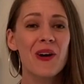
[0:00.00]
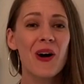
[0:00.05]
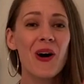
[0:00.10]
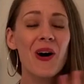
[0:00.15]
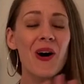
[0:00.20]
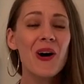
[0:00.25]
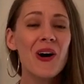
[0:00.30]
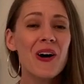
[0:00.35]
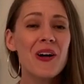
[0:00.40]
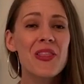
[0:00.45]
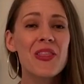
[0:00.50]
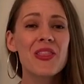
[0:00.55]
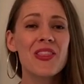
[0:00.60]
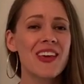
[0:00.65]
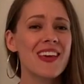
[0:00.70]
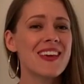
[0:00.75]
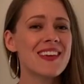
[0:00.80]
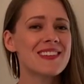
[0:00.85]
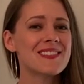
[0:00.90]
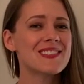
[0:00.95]
all
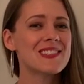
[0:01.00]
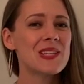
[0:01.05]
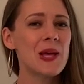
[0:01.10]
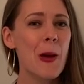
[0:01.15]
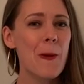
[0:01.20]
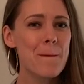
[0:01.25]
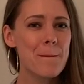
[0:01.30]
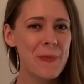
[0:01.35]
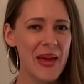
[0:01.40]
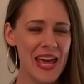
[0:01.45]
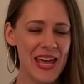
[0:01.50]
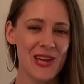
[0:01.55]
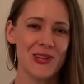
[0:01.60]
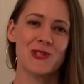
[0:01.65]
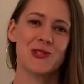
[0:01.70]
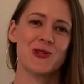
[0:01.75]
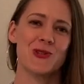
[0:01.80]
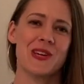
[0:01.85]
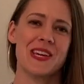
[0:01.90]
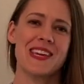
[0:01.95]
things
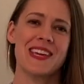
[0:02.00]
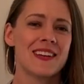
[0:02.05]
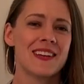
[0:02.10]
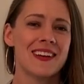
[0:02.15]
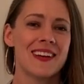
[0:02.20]
pantry.